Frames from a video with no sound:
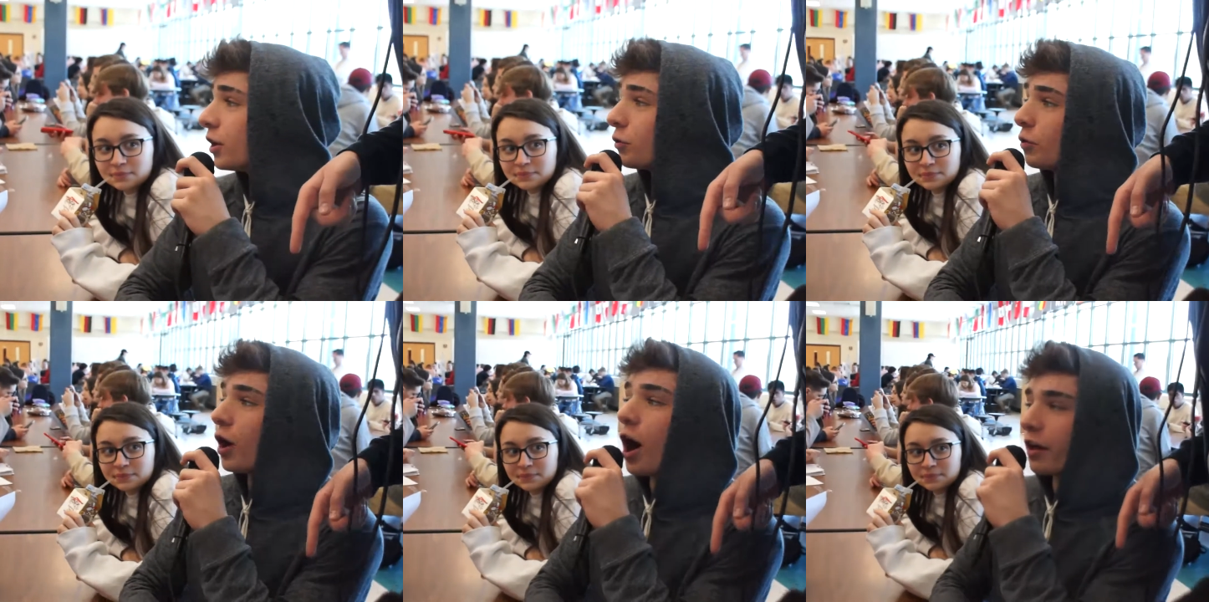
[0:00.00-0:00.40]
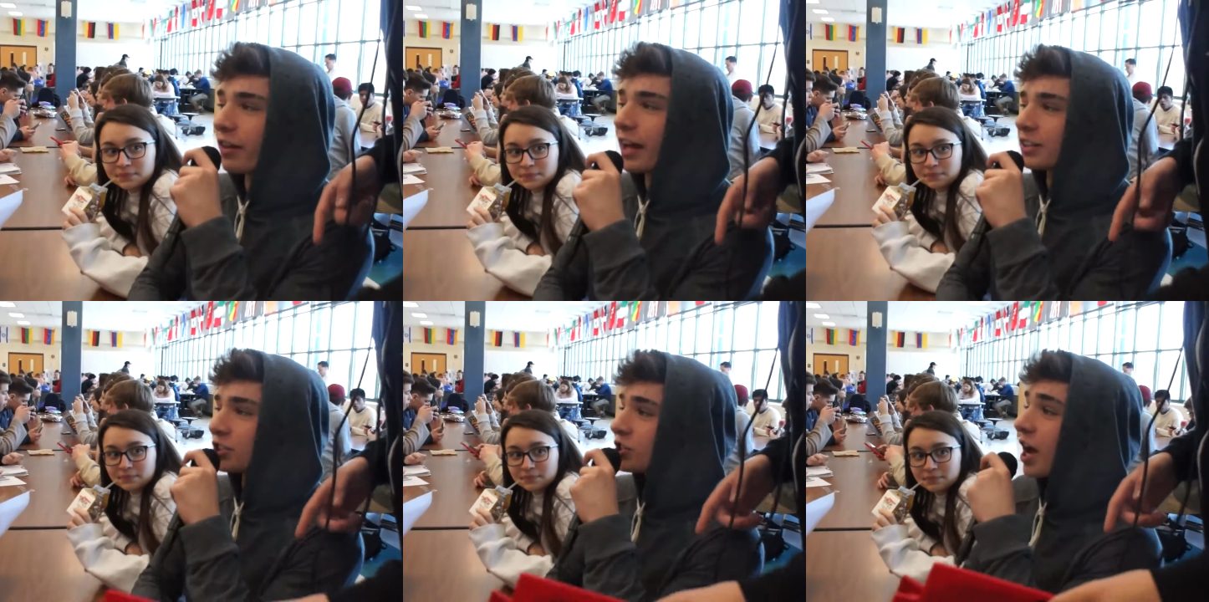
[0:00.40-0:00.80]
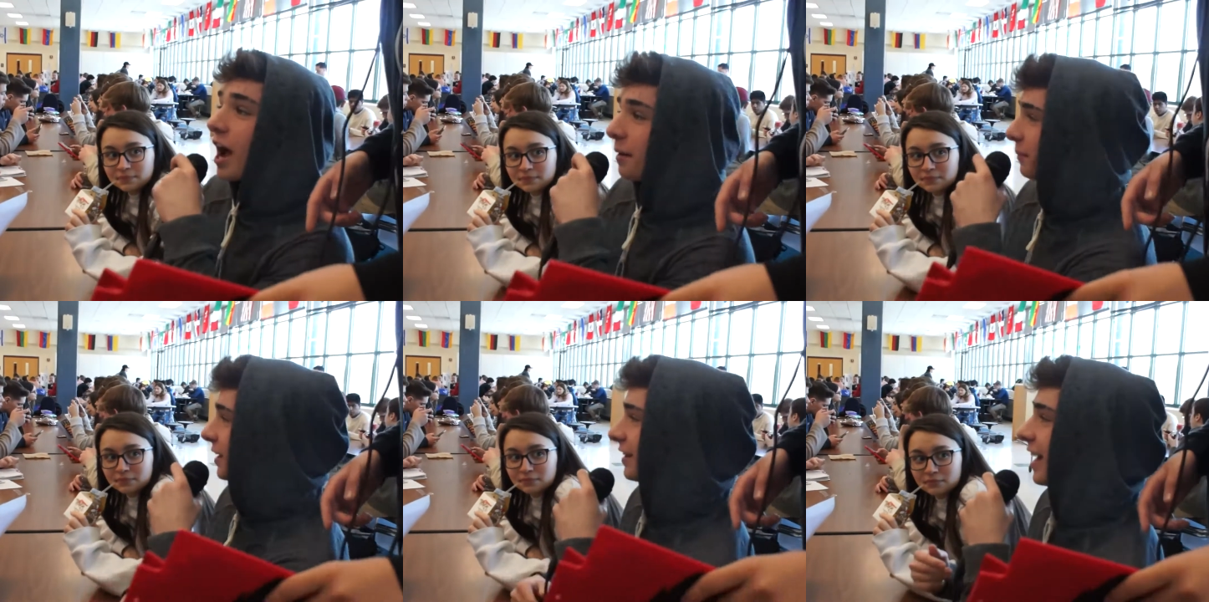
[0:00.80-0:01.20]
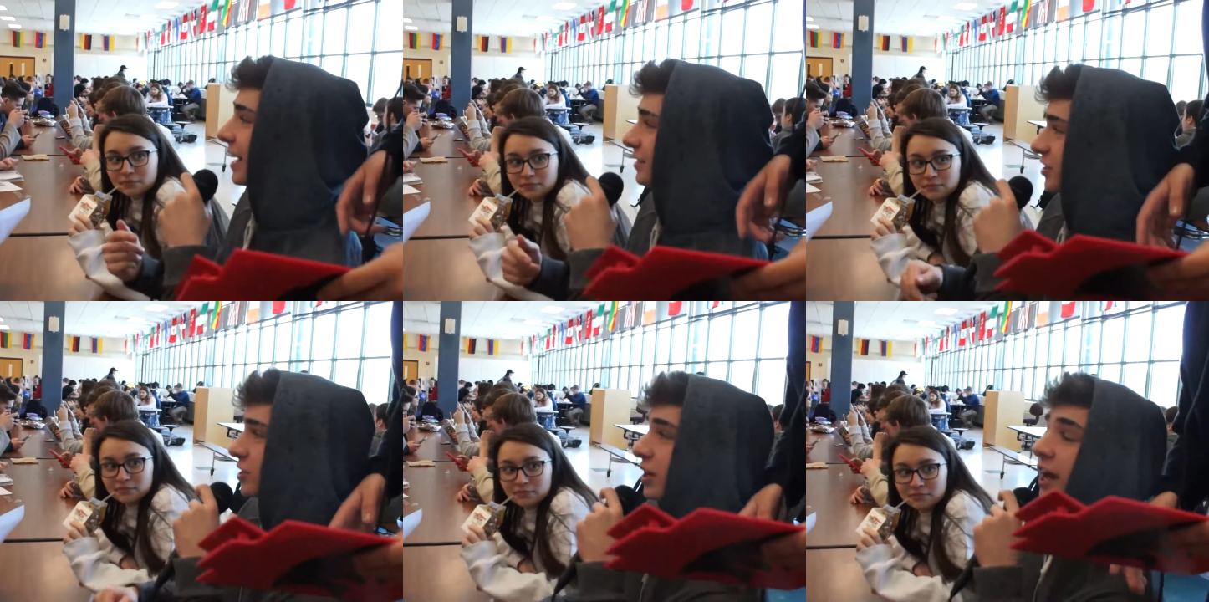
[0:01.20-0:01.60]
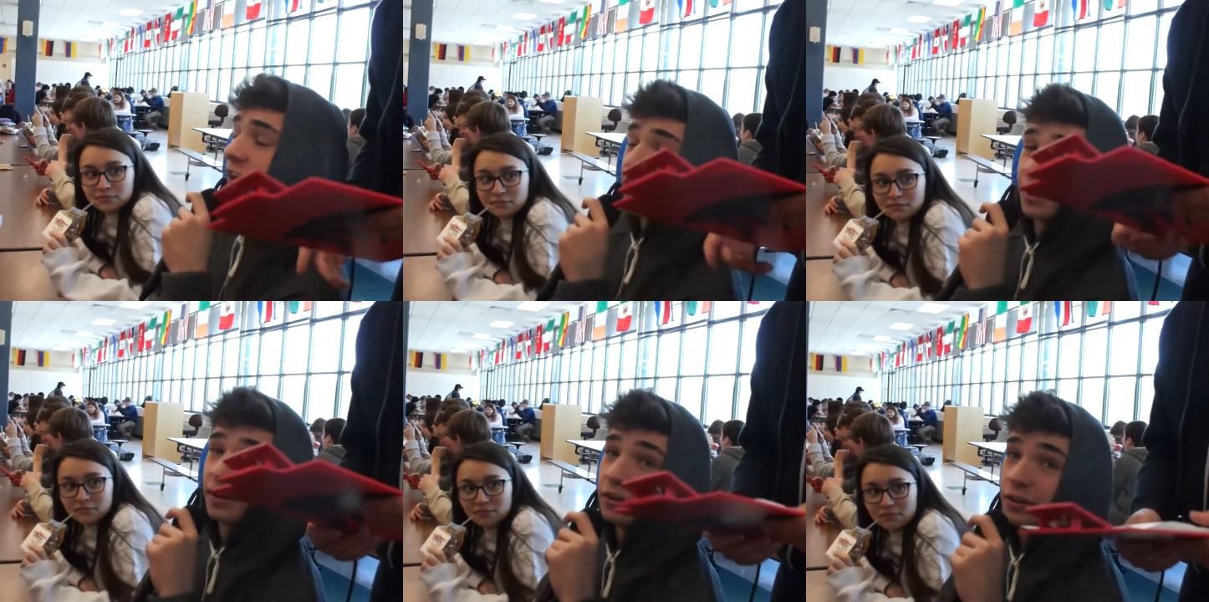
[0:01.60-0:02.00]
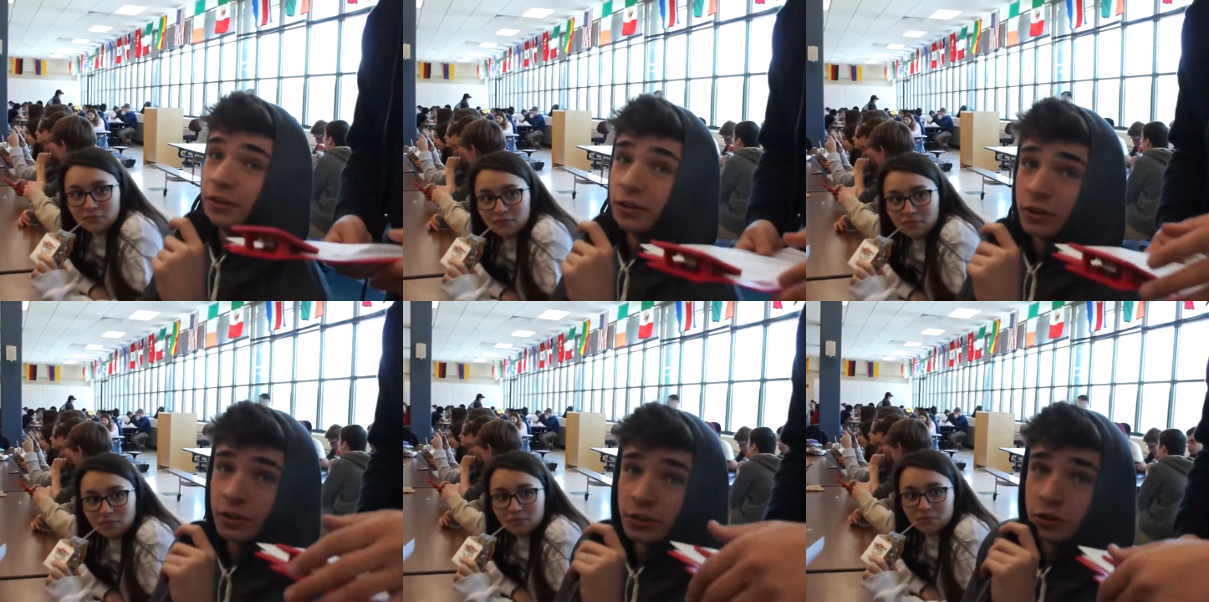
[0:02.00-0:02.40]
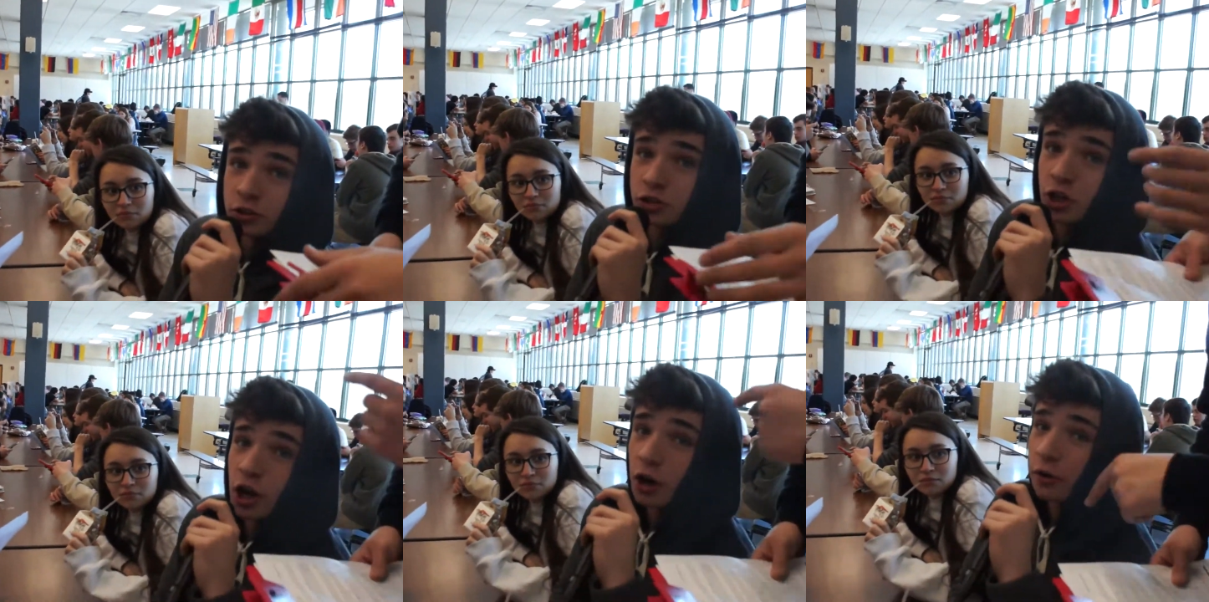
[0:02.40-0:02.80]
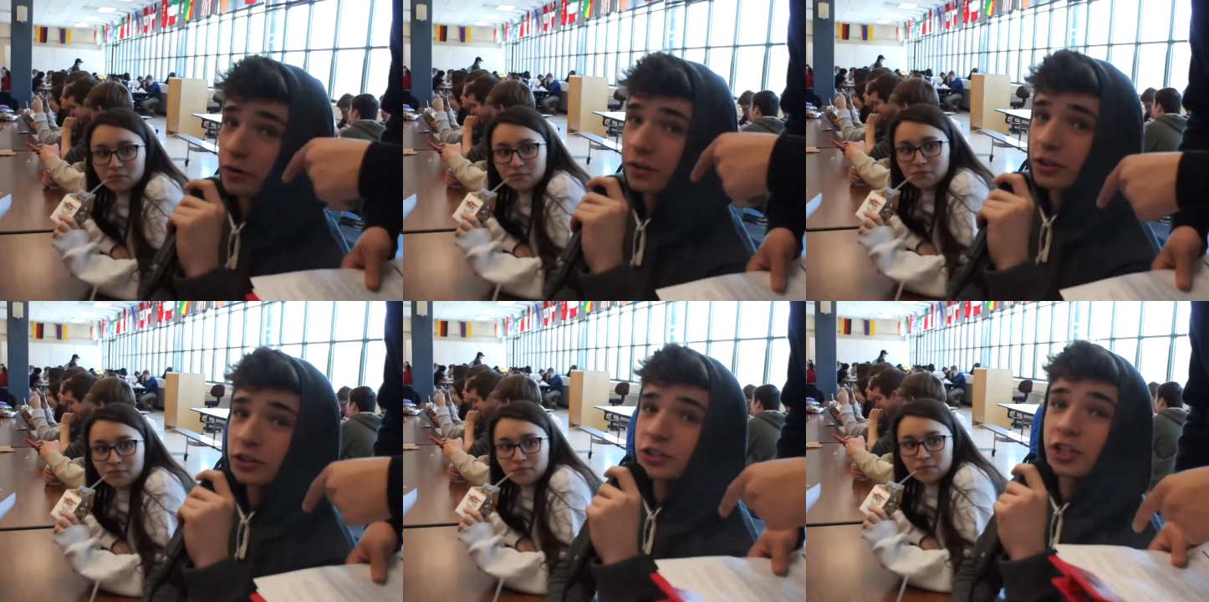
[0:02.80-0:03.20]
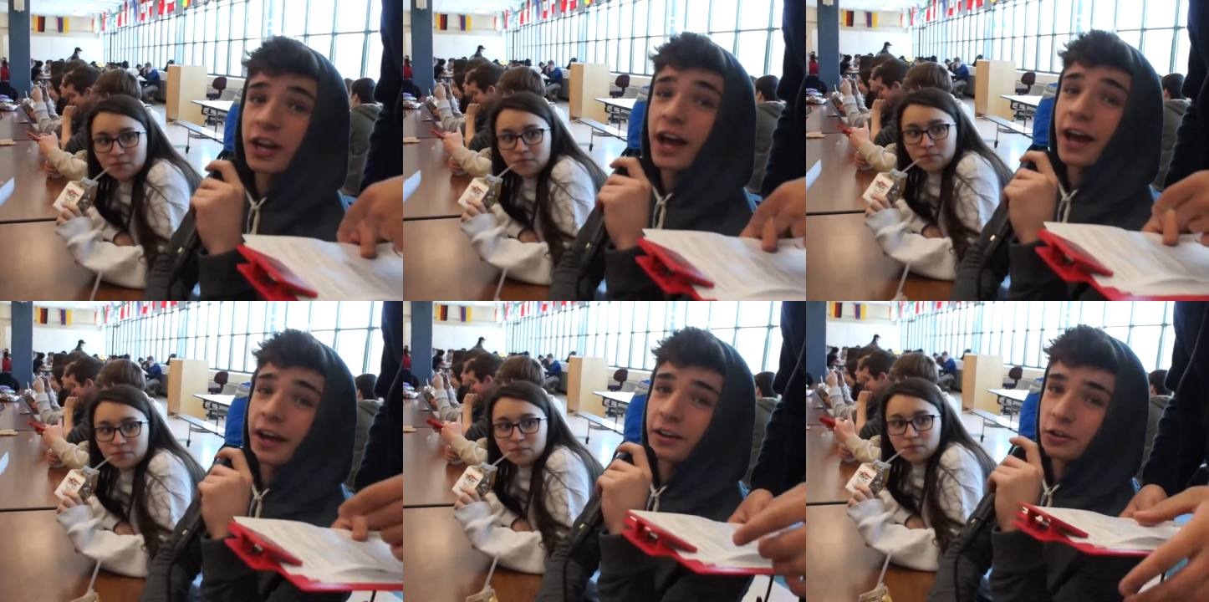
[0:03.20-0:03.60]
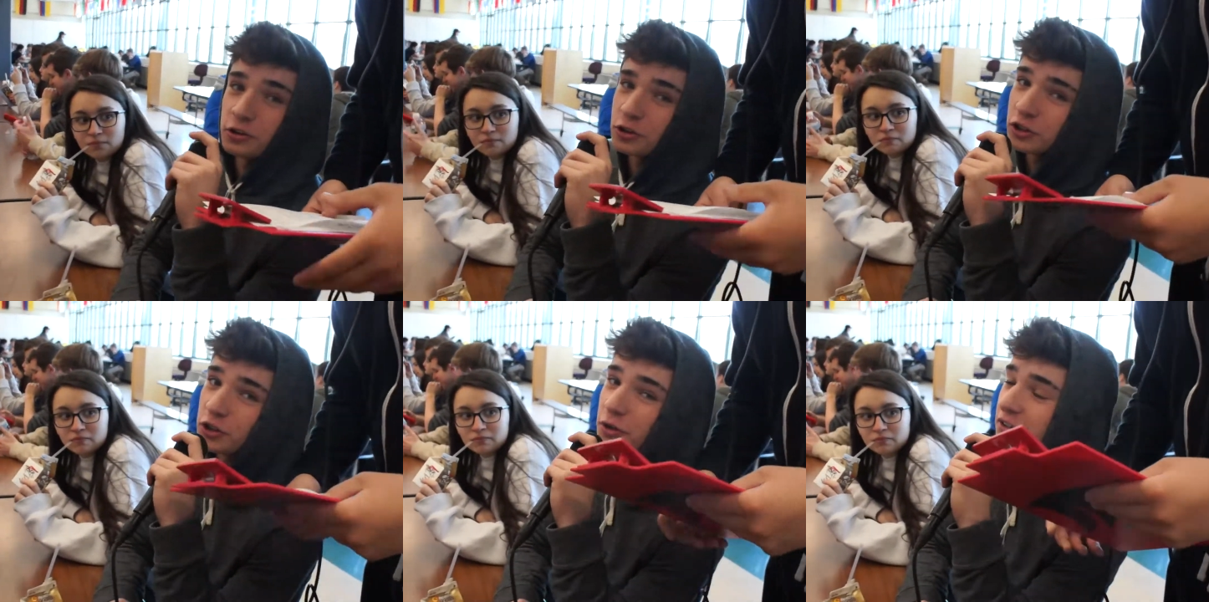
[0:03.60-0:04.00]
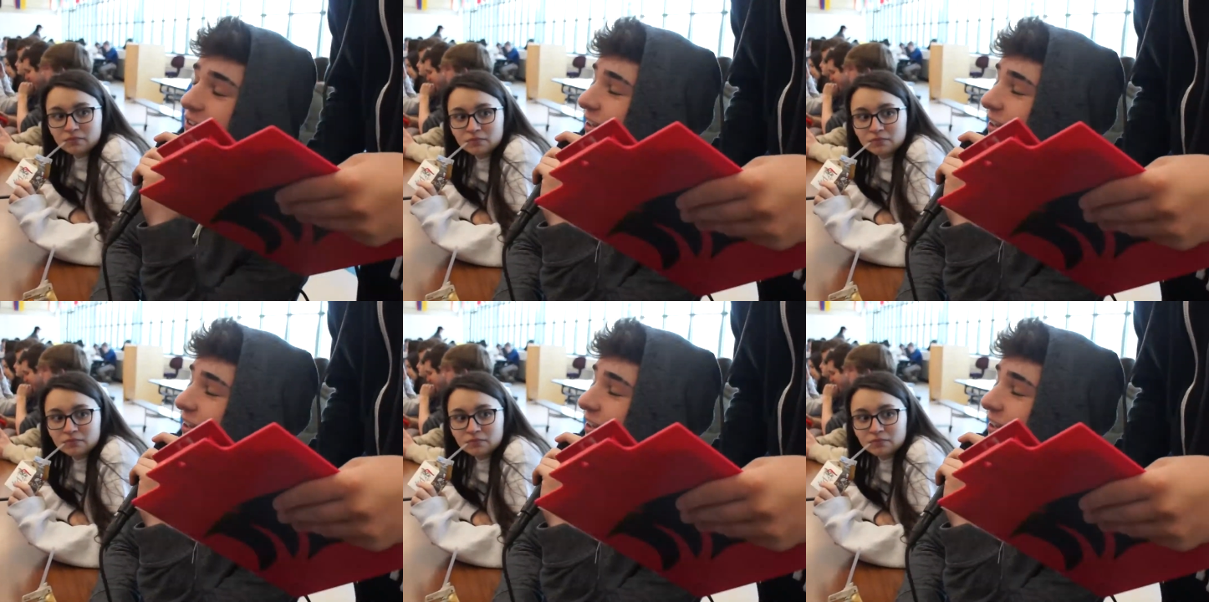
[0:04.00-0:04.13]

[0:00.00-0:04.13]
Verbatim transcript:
Speaker 1: Well, that's t- I mean that's today. so today. today. you can do it